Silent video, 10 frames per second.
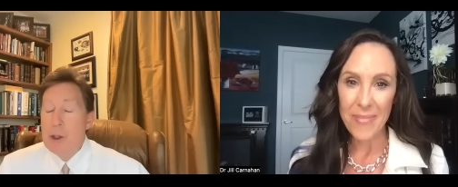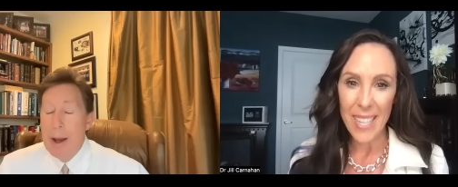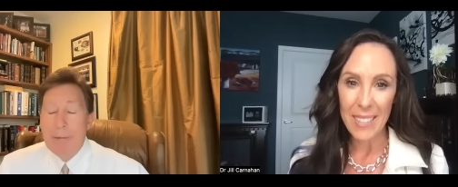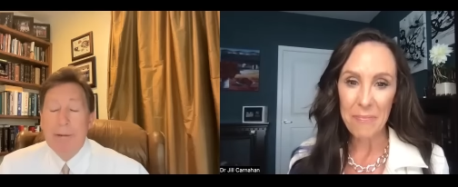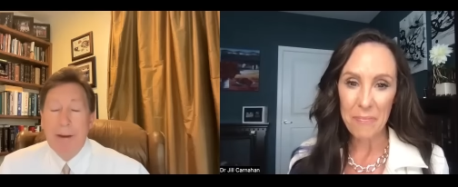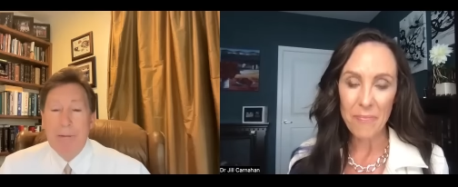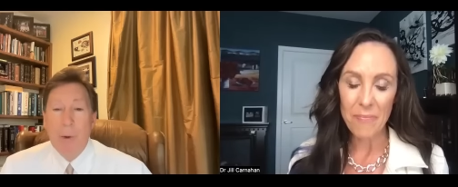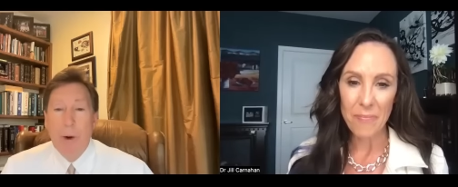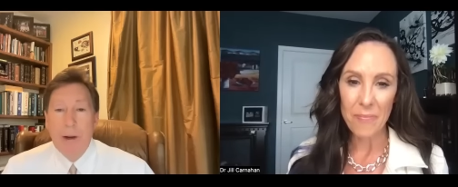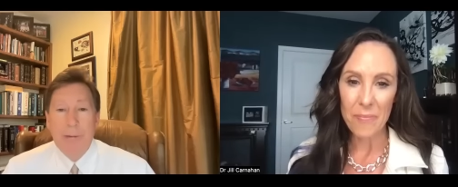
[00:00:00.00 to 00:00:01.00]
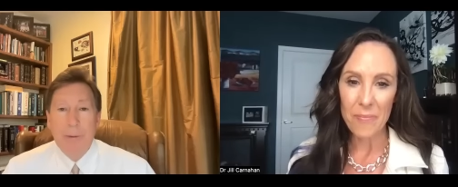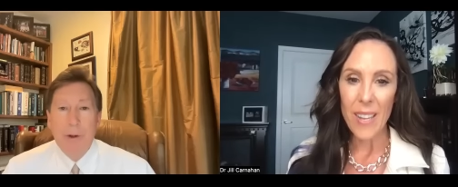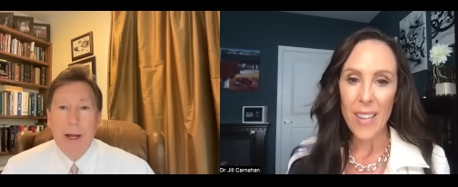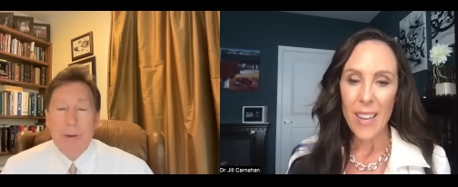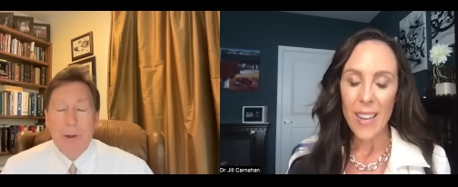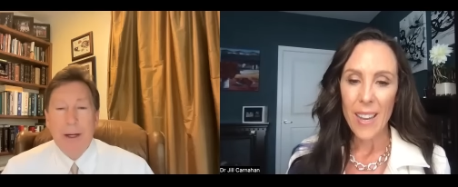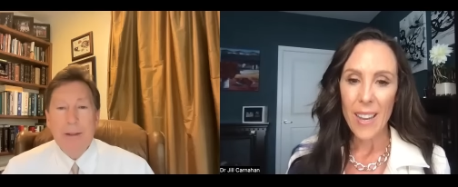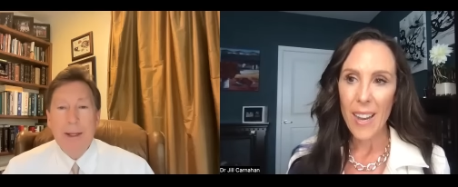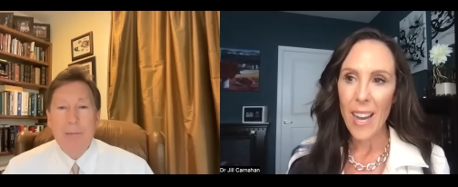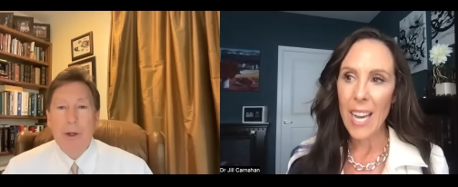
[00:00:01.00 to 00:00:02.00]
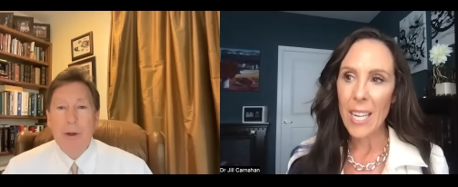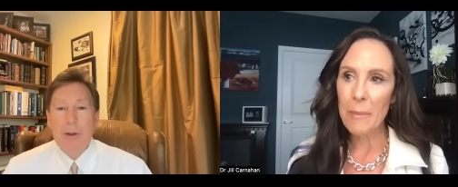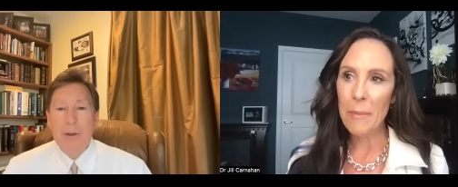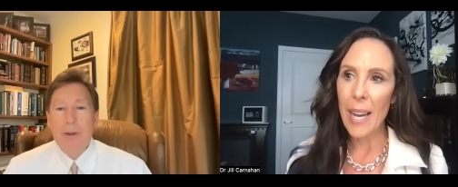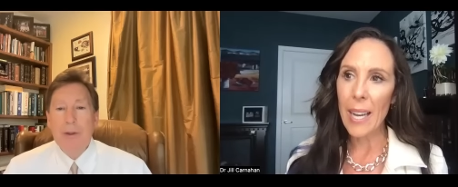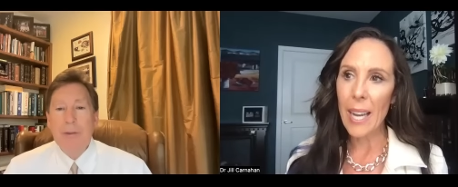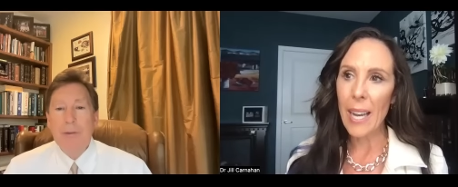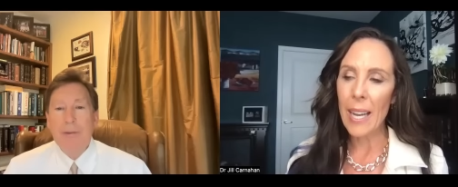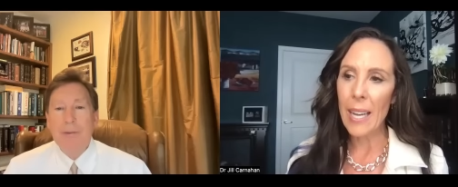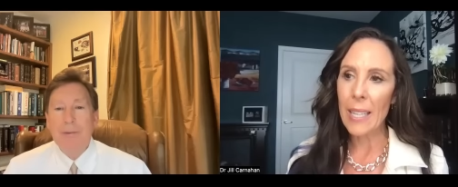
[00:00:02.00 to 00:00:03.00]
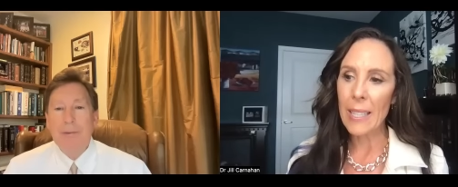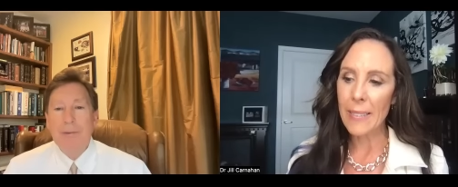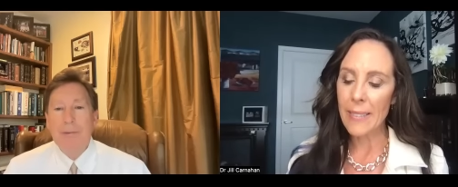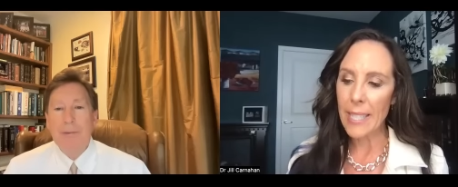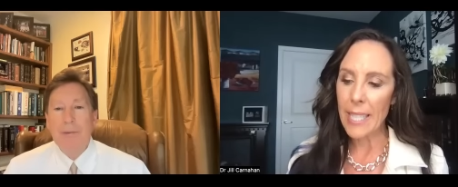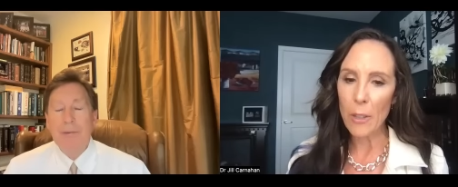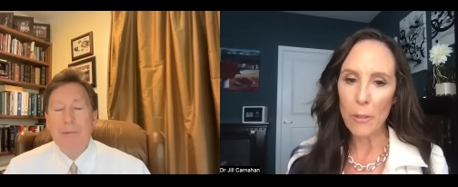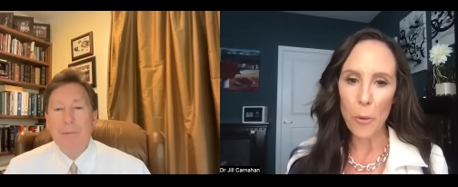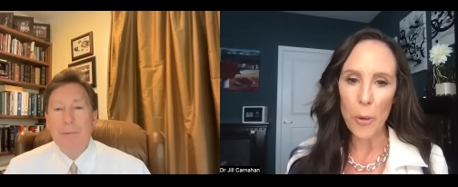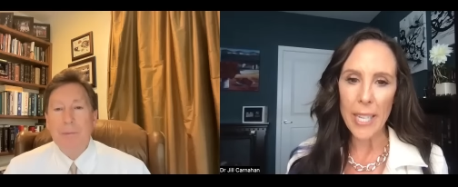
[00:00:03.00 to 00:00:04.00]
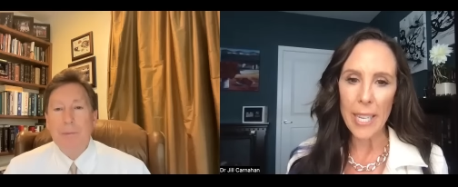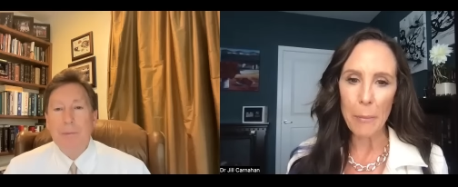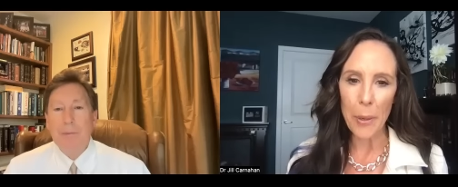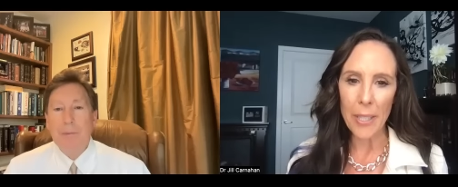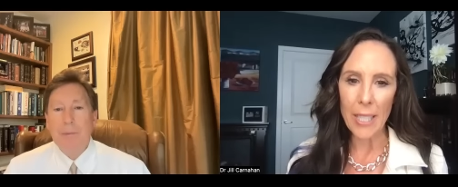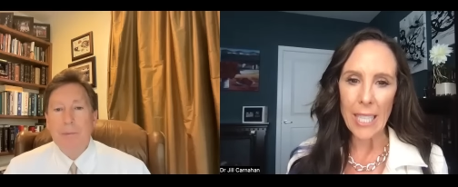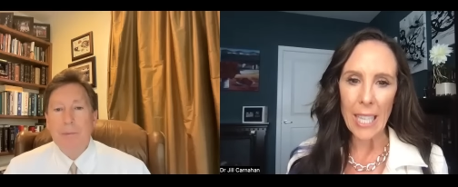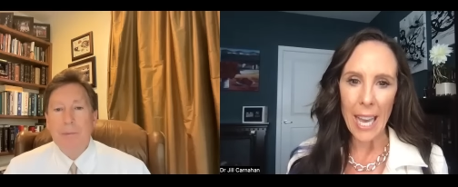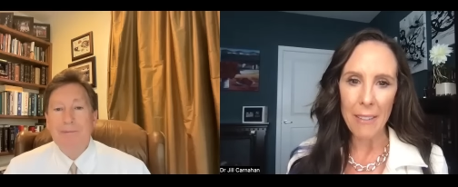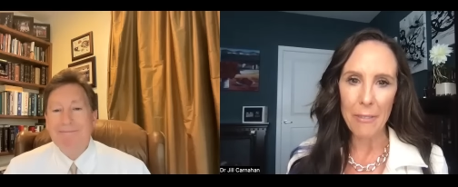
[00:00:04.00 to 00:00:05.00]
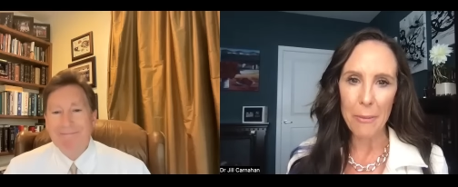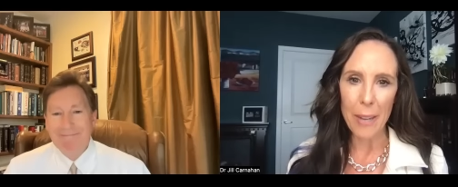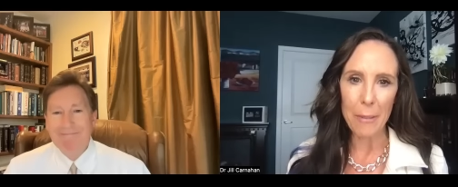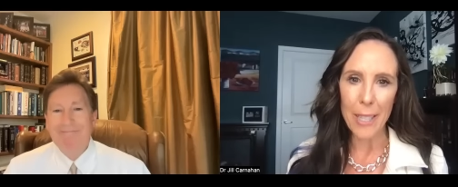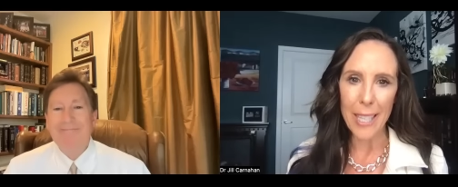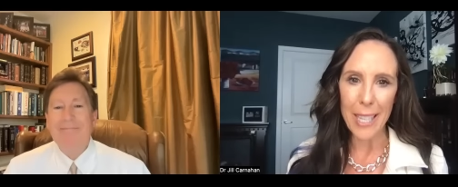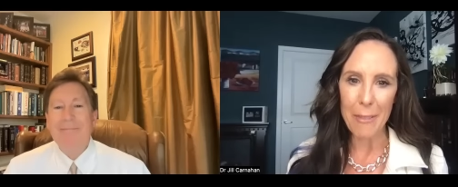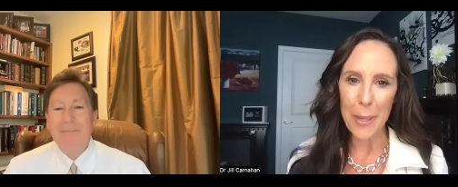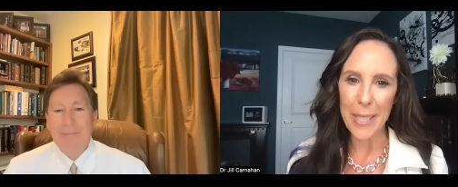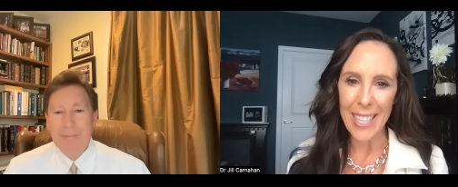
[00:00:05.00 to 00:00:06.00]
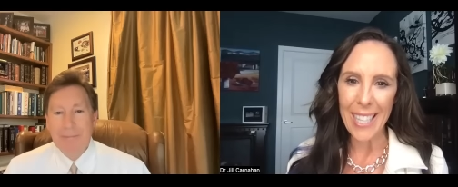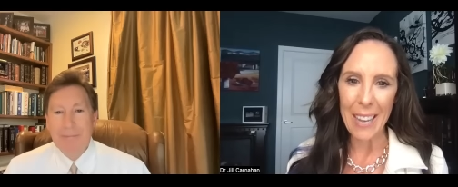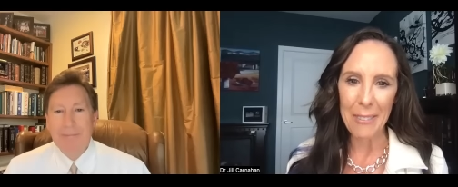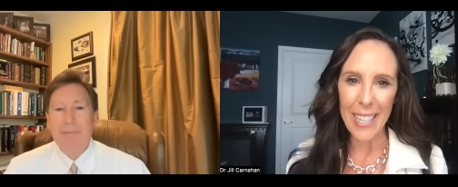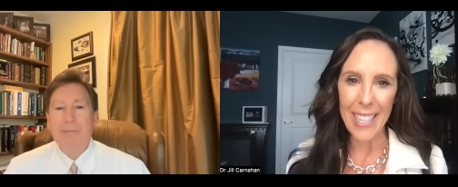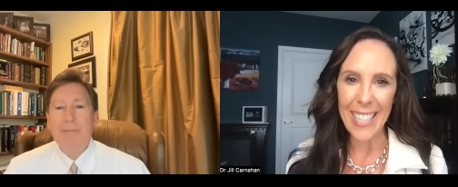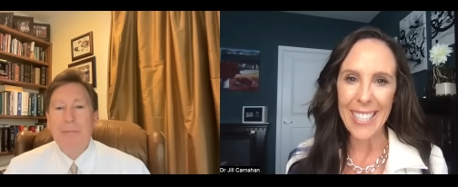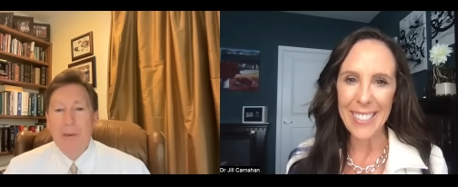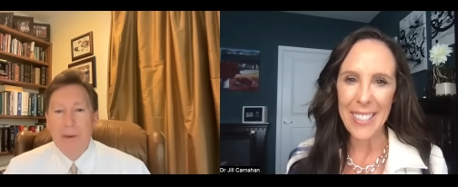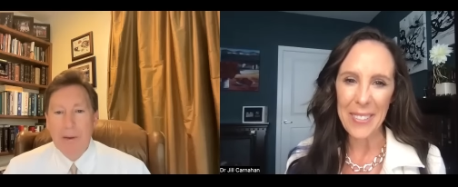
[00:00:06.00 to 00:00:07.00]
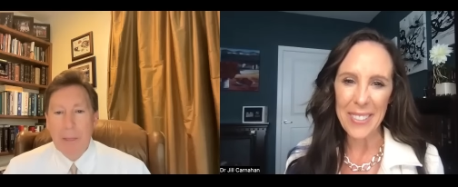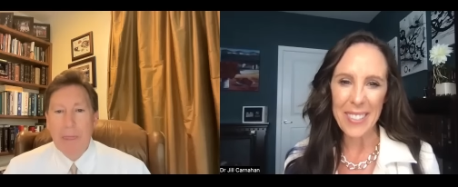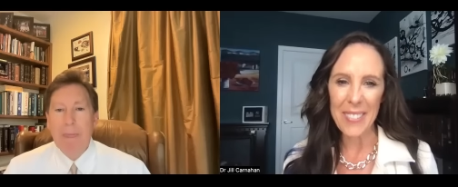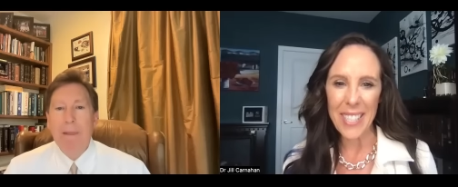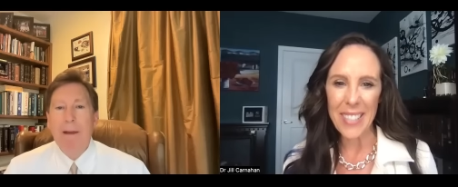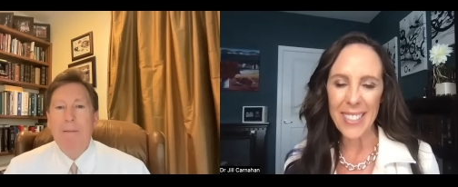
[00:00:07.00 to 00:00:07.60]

Speaker 1: have a favorite one for nitric oxide
Speaker 2: precursors? Let's see, Neo40 and Berkeley Life. I really love Berkeley Life lately. It's the ones I've been